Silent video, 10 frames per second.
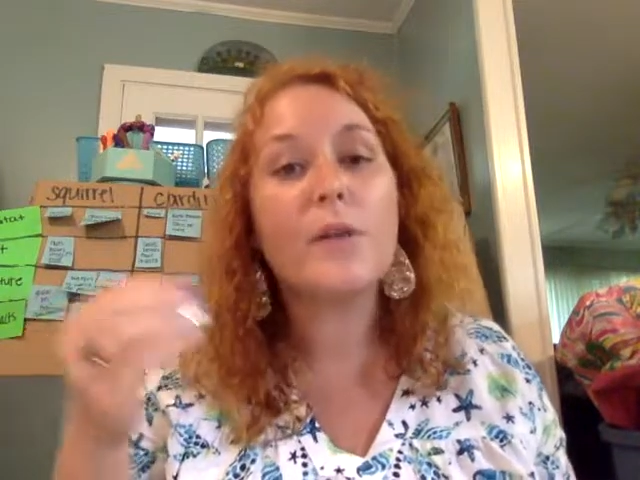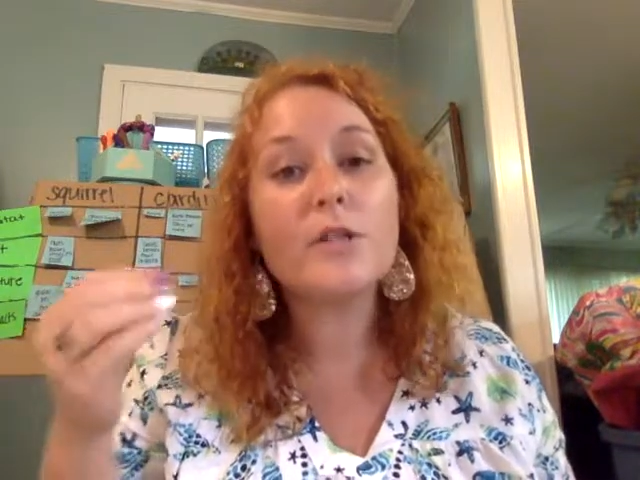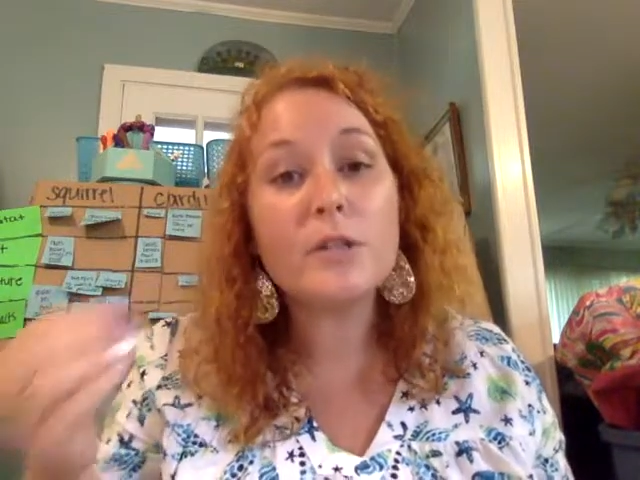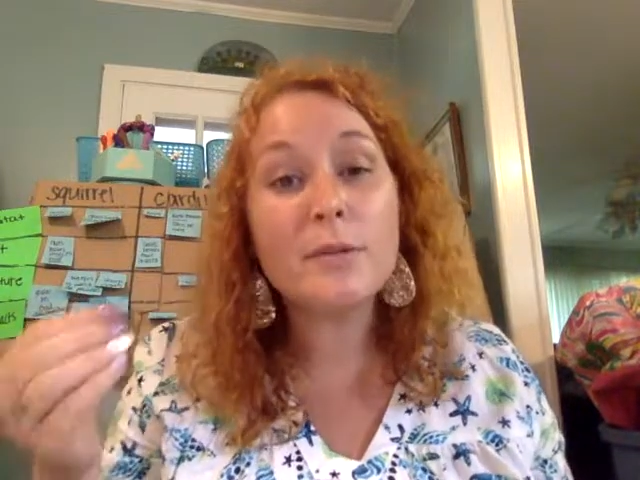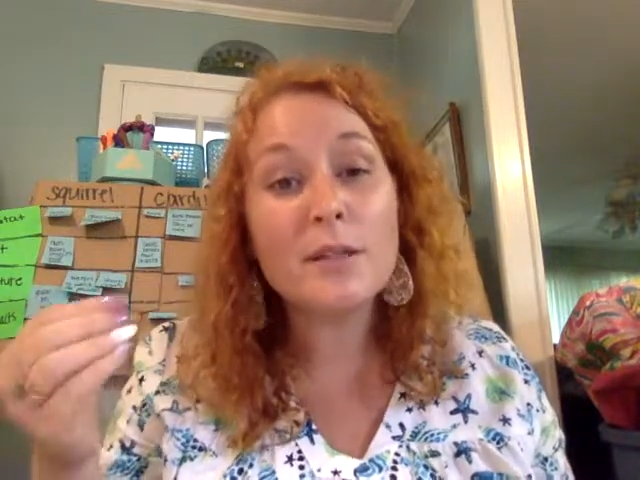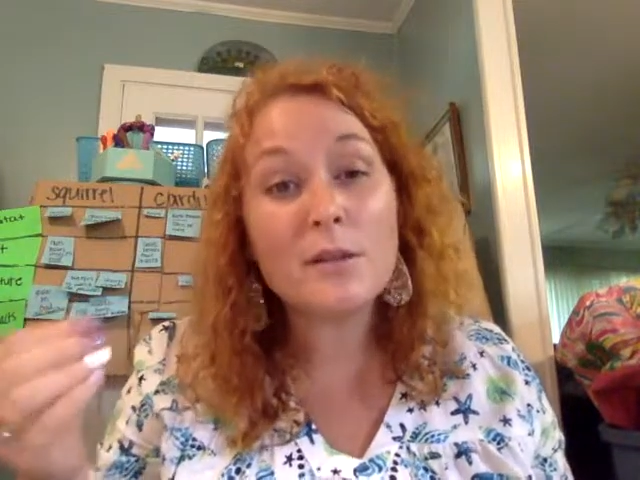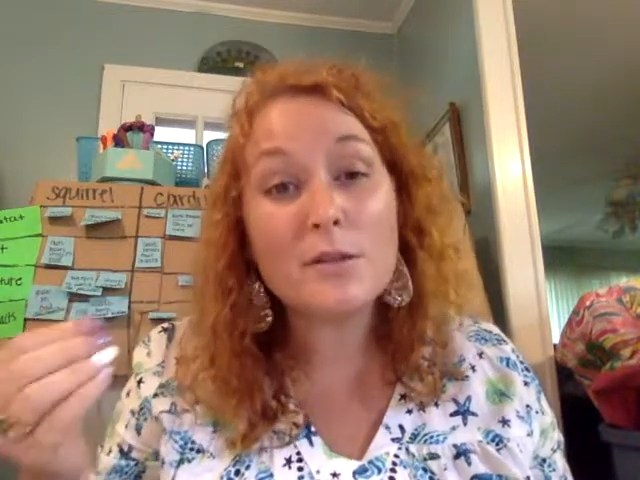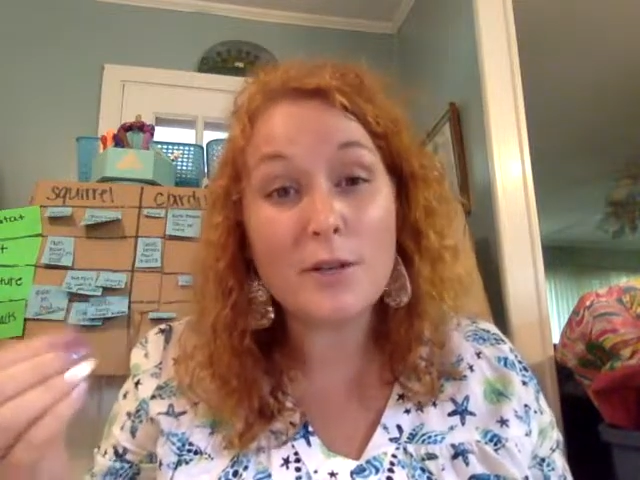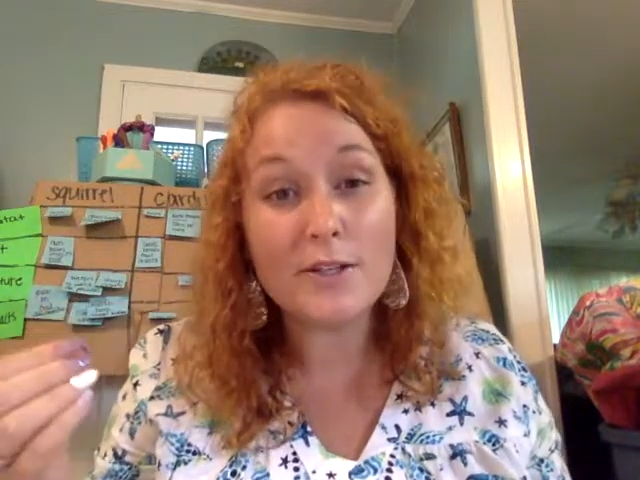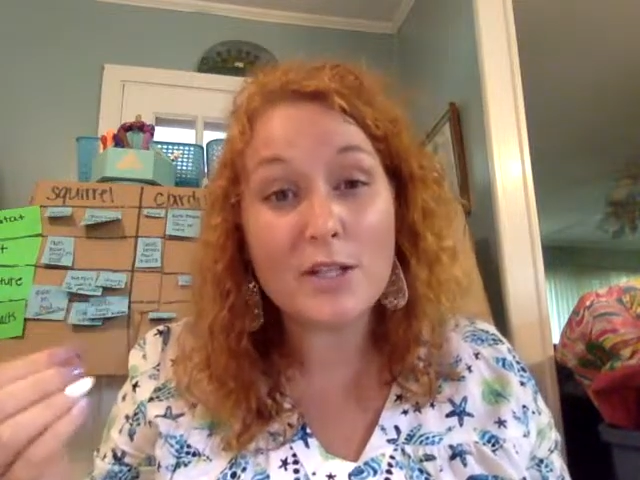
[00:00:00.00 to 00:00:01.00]
they're doing the
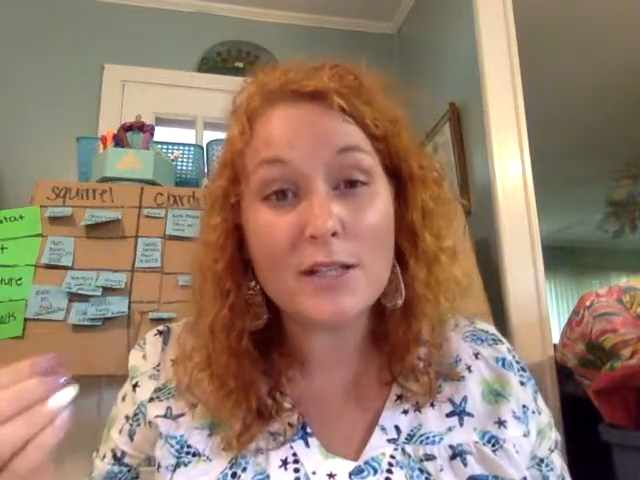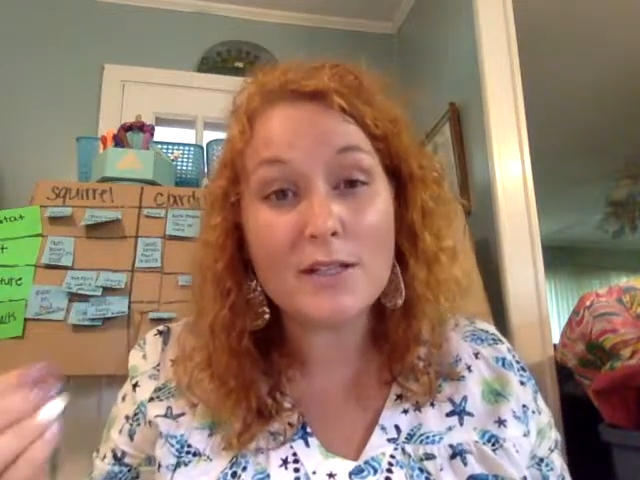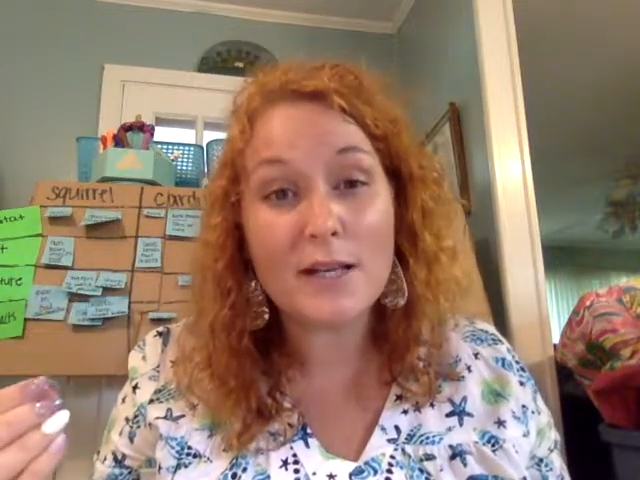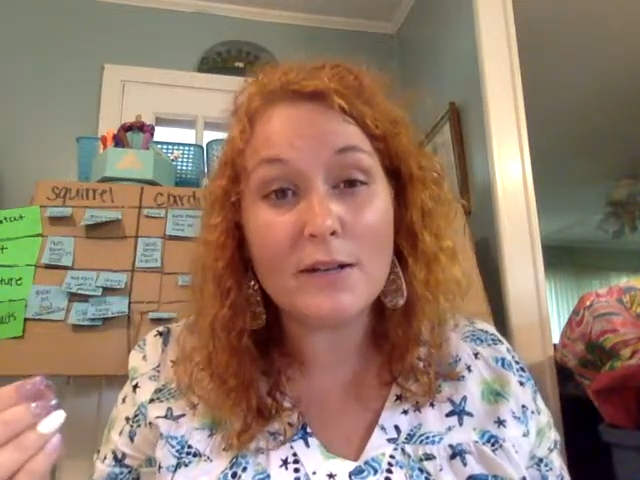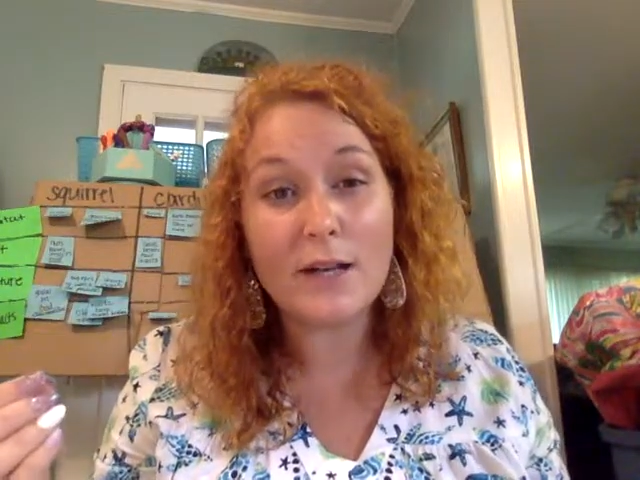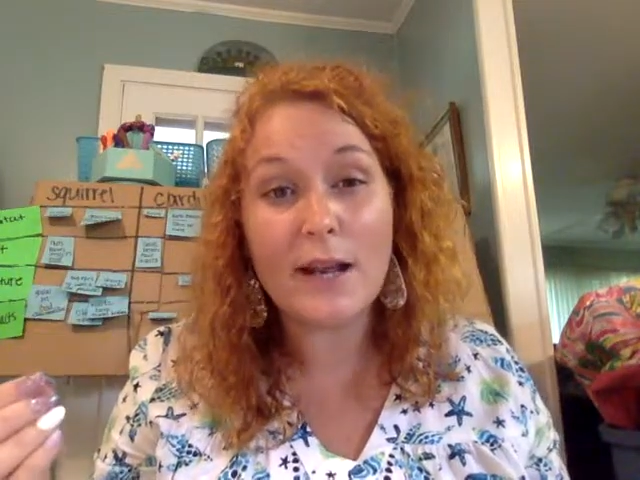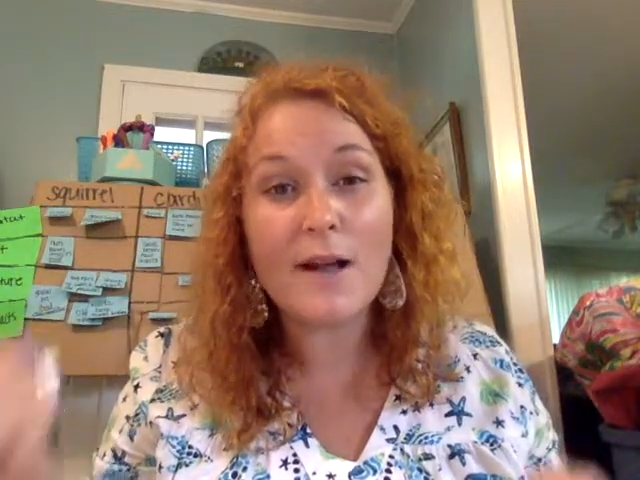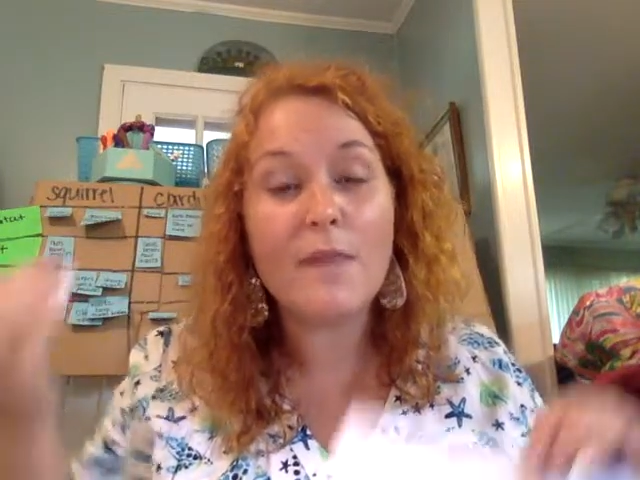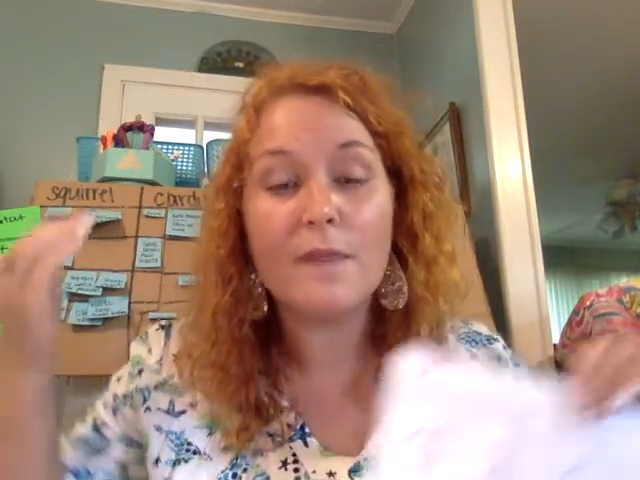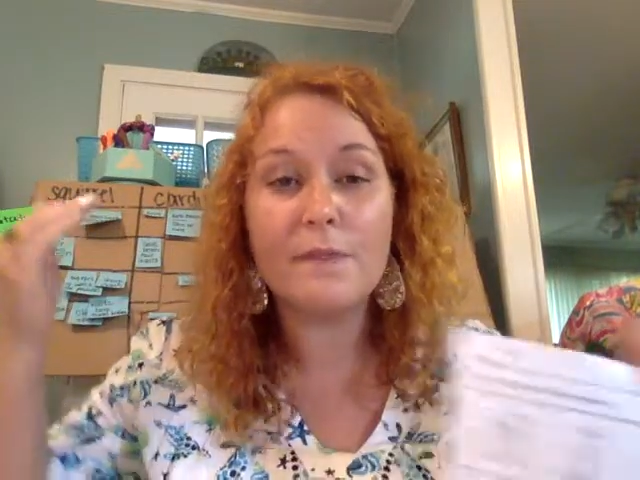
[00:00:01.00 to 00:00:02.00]
stretching and sounding out,